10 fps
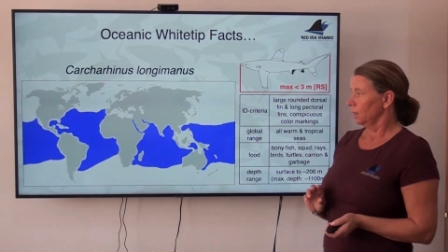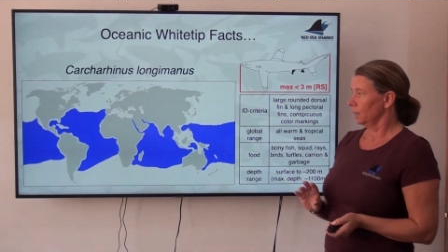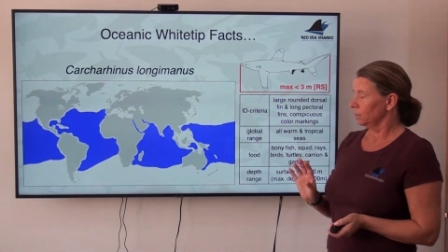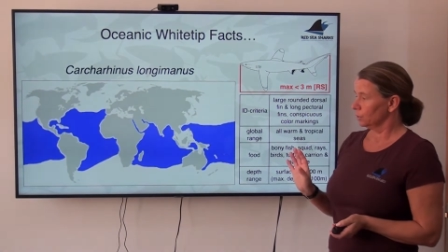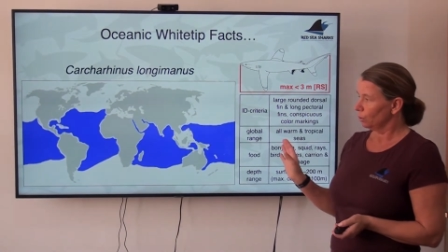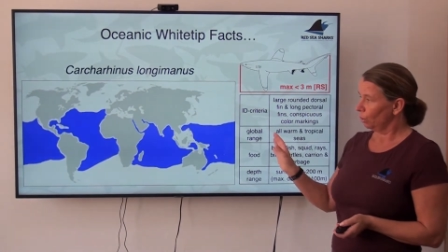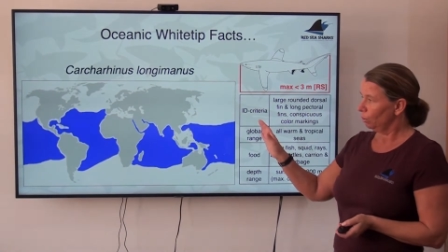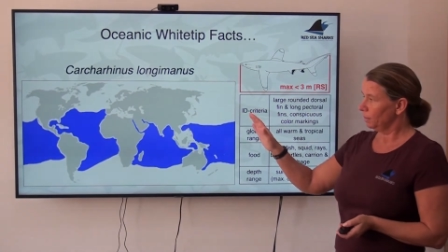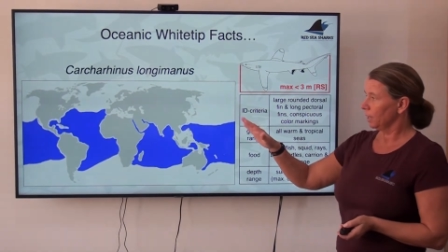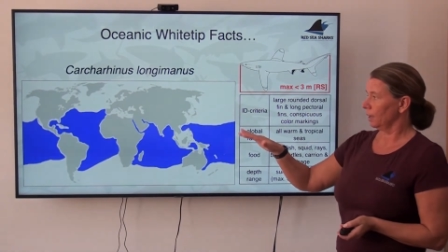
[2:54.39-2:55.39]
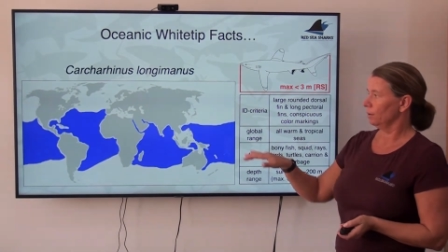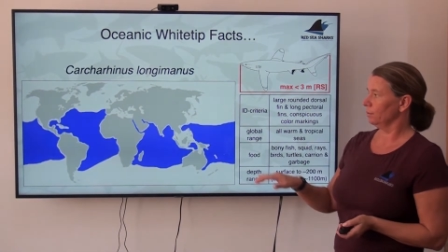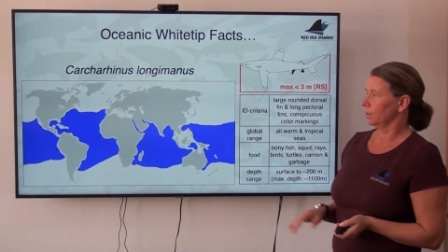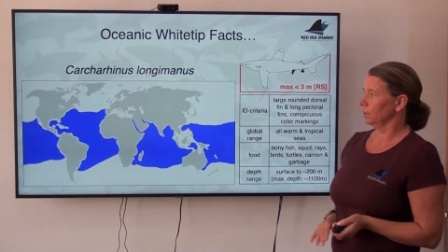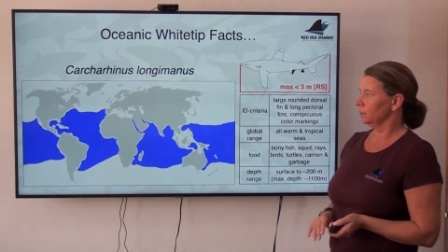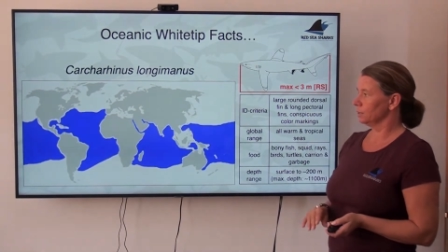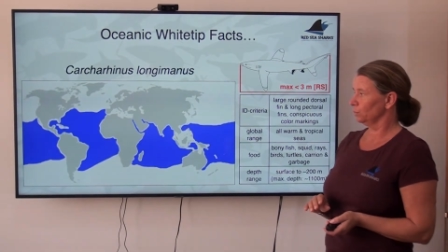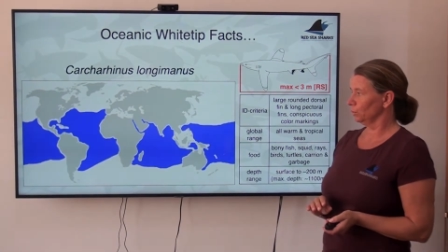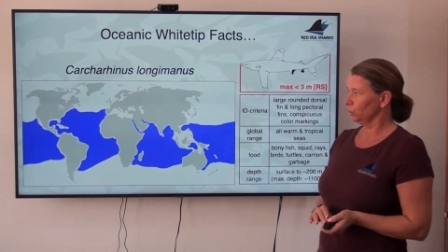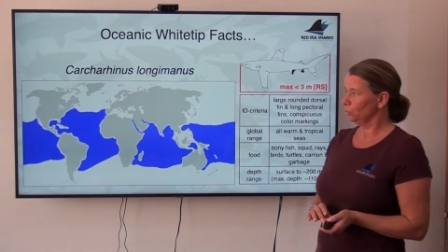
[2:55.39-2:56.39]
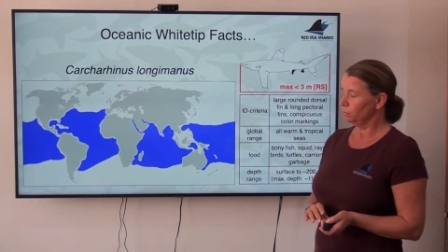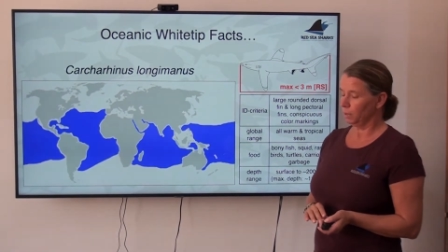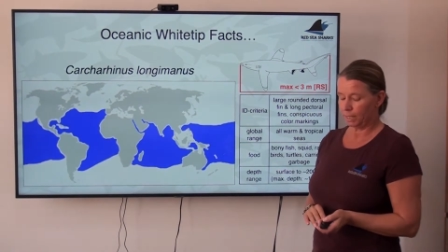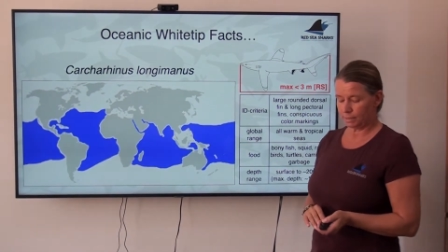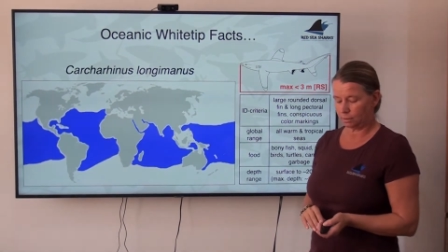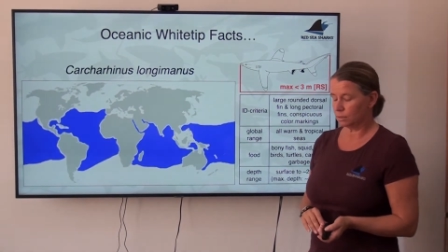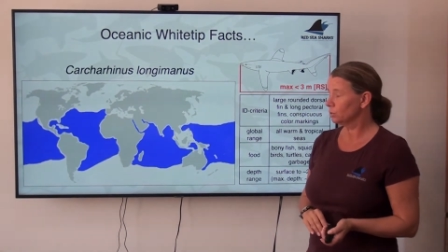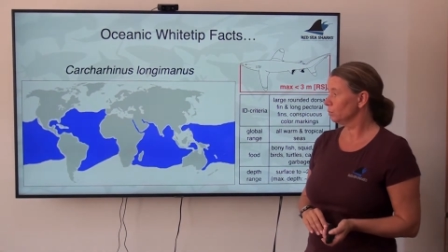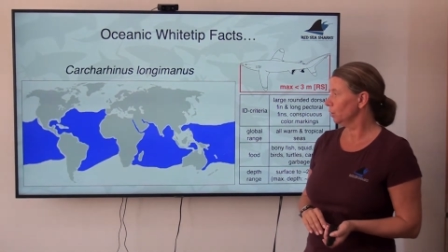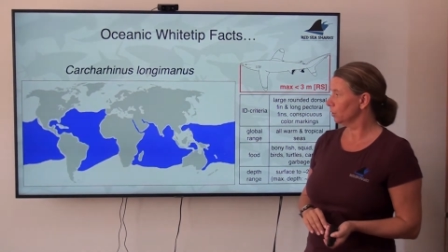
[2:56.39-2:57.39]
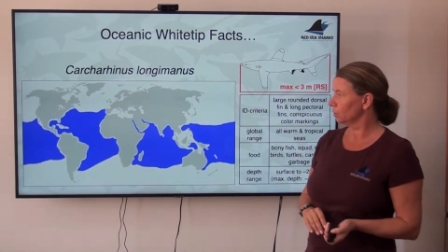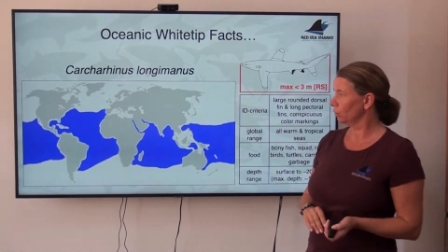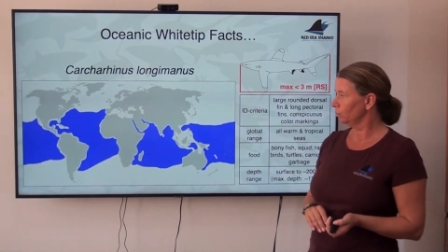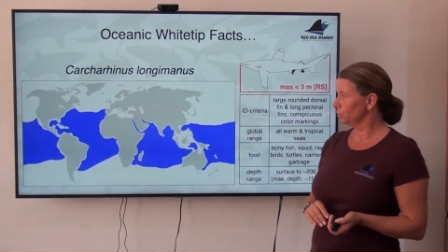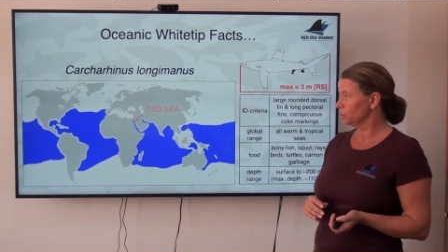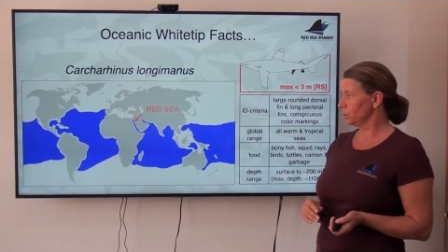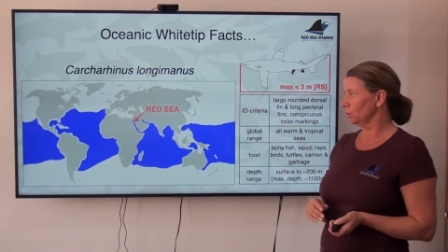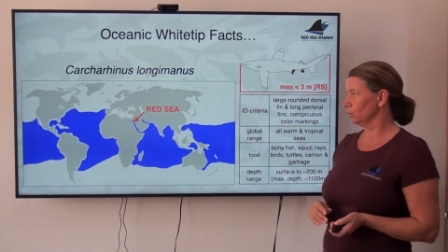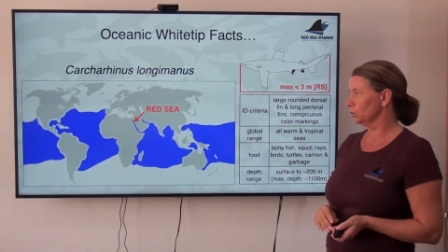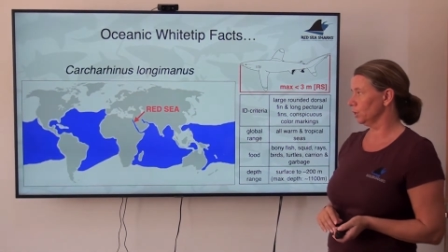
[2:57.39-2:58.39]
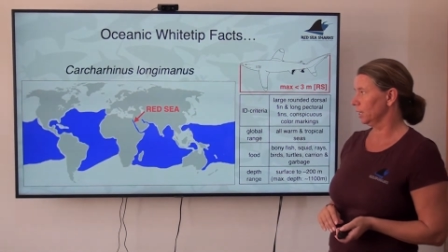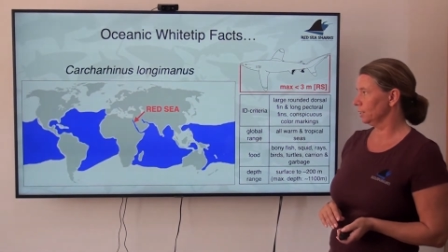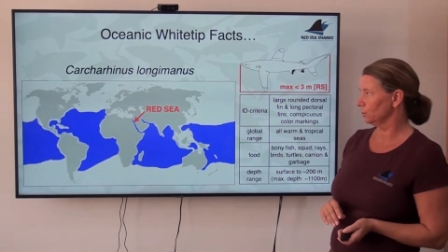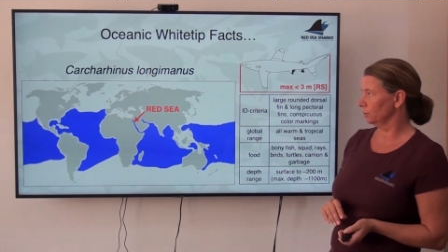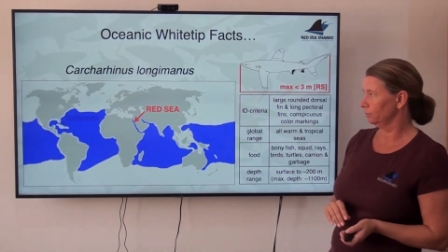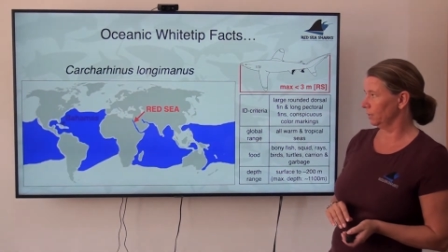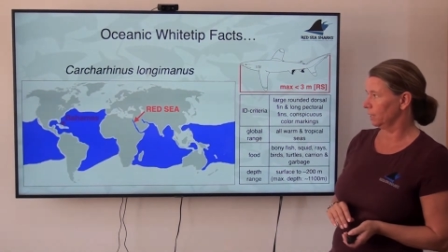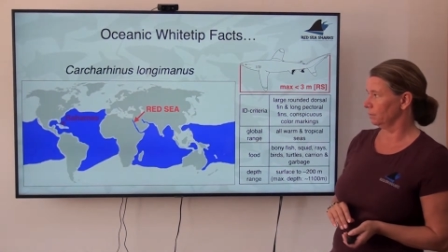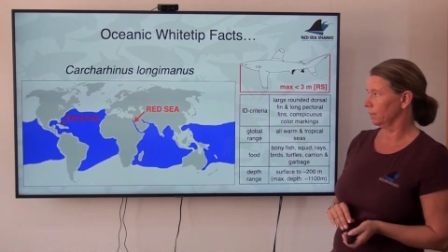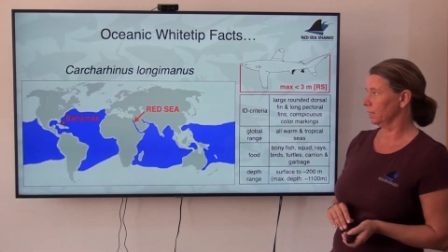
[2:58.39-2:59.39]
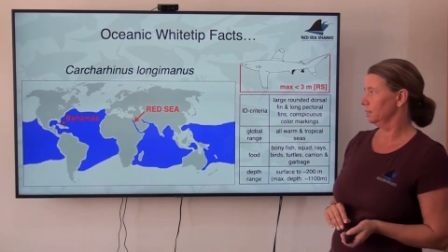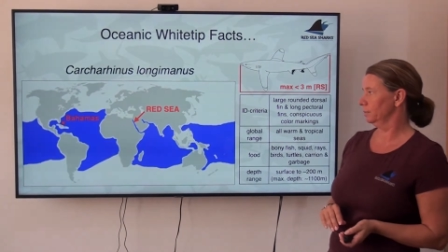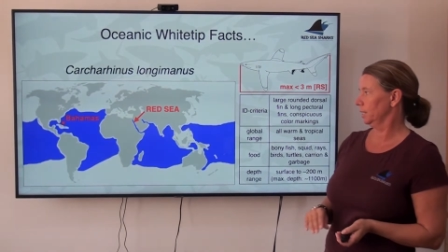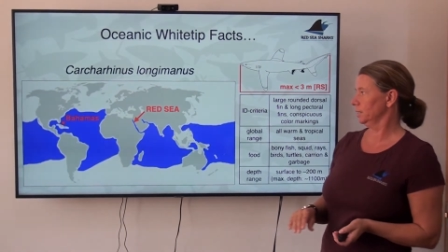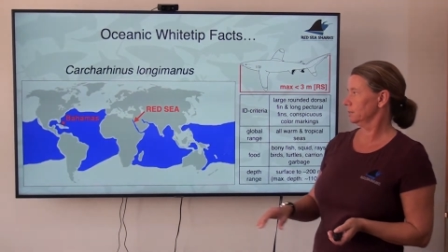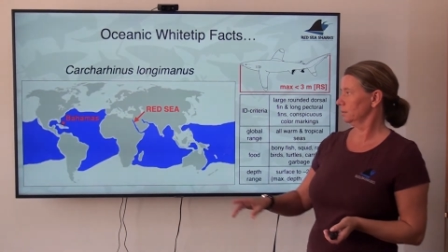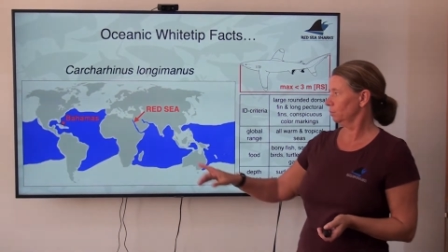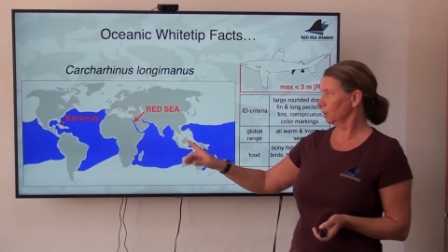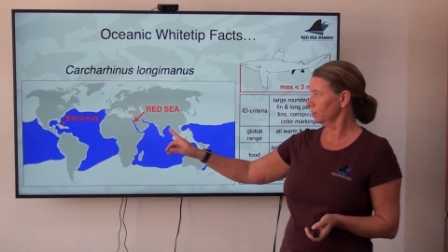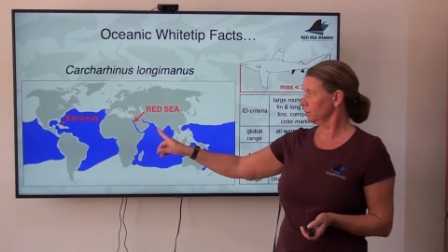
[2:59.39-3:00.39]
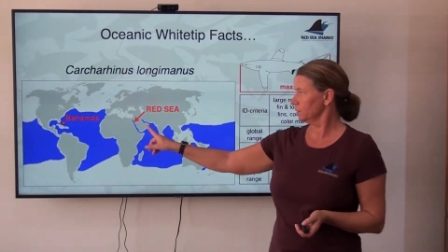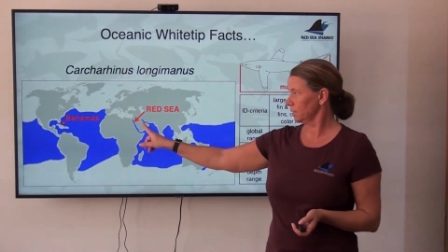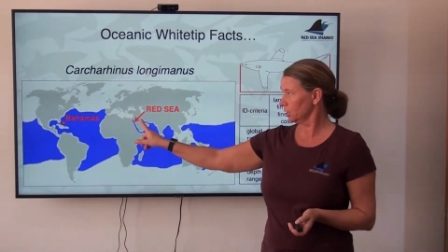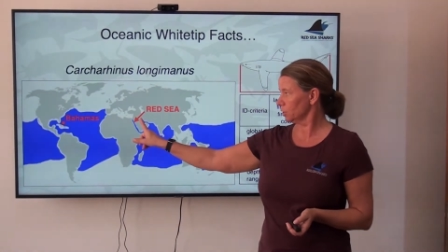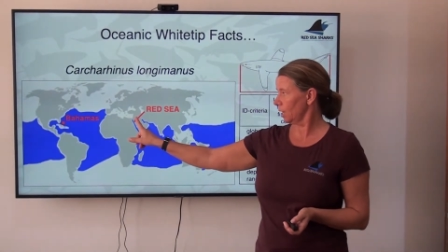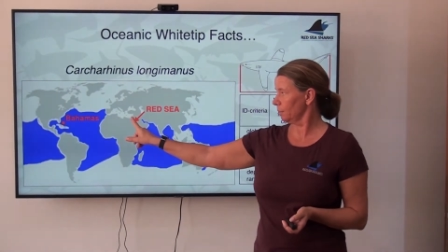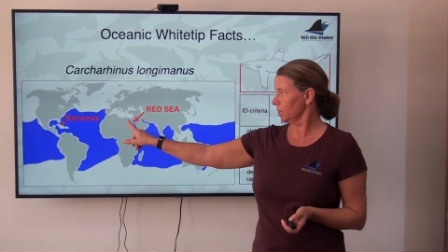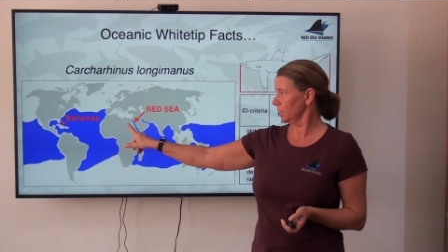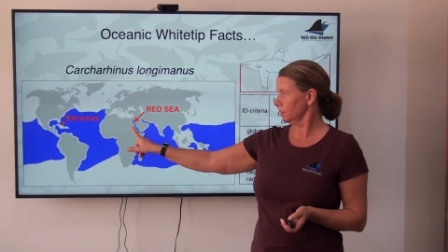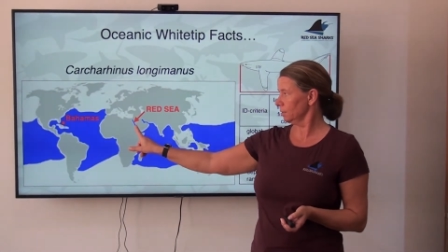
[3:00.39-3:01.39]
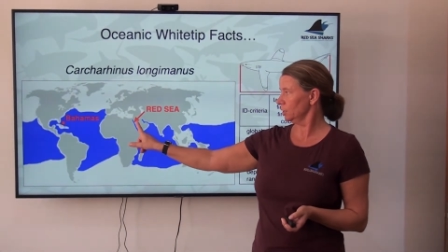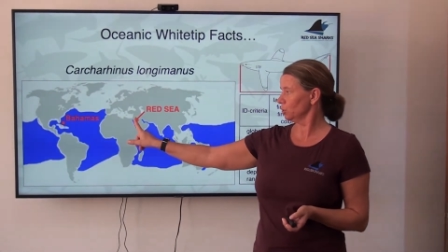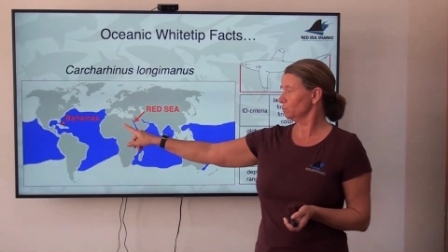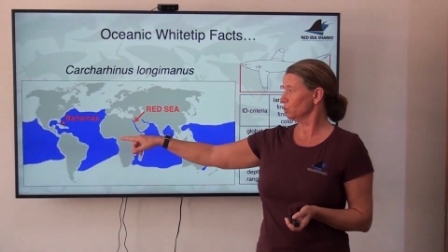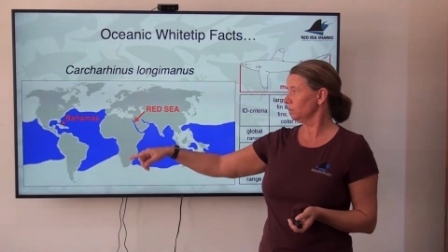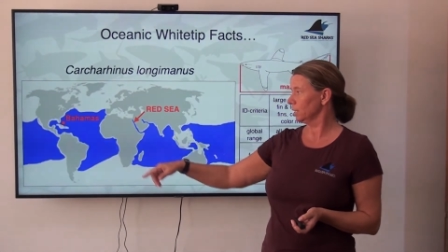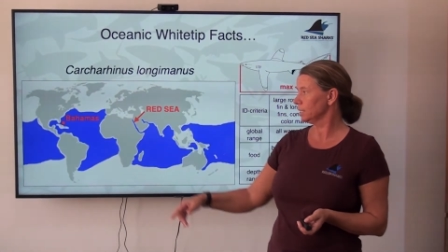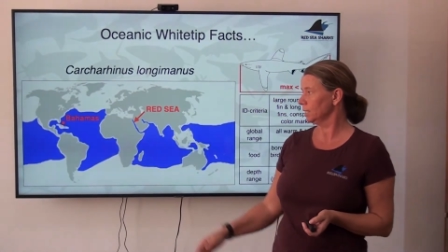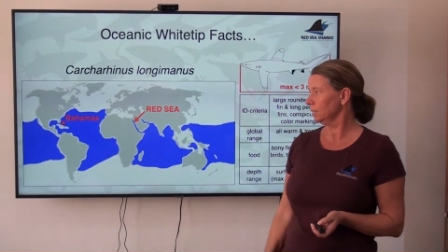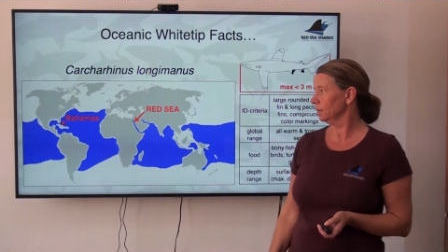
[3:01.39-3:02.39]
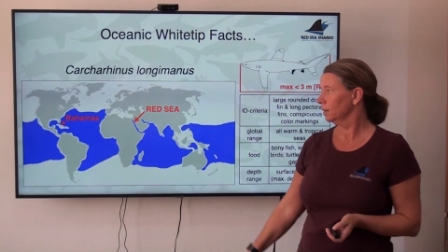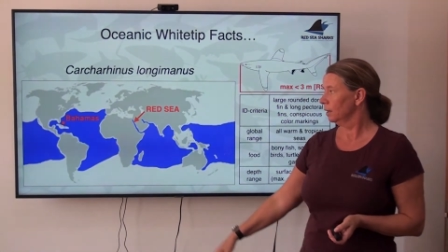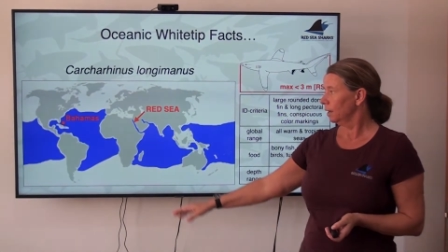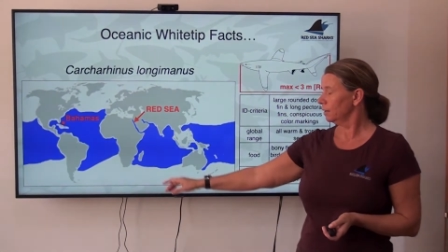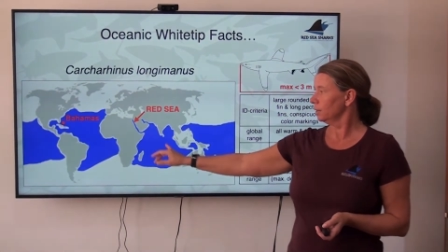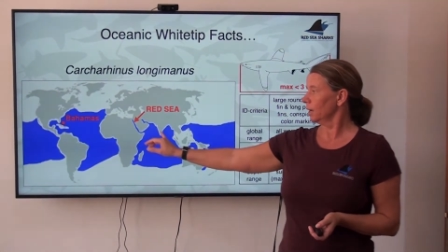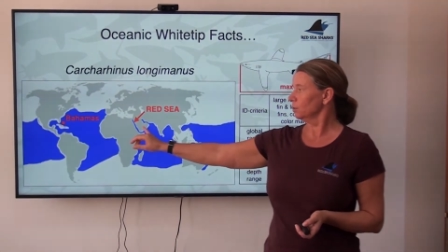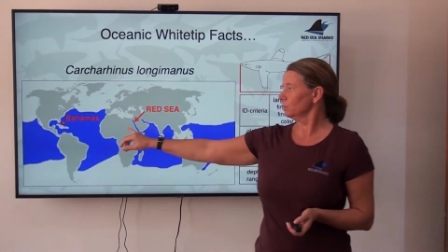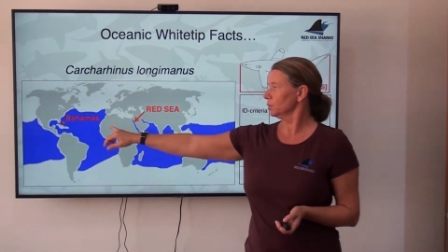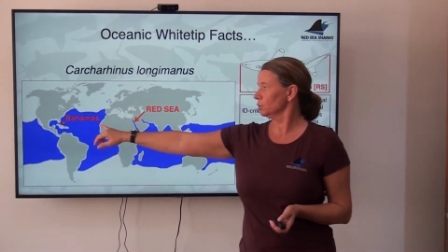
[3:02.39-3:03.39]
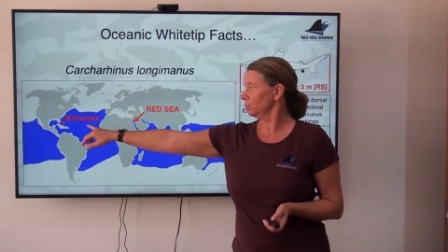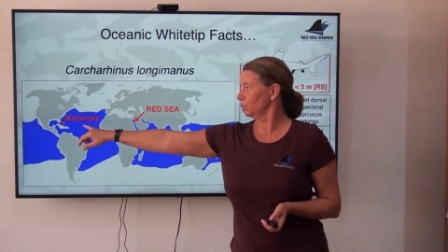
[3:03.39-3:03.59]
In this whole big area, there's only two places where you can hope to see oceanics on a fairly regular basis. One of them is actually up here, the Egyptian Red Sea, and the other one is a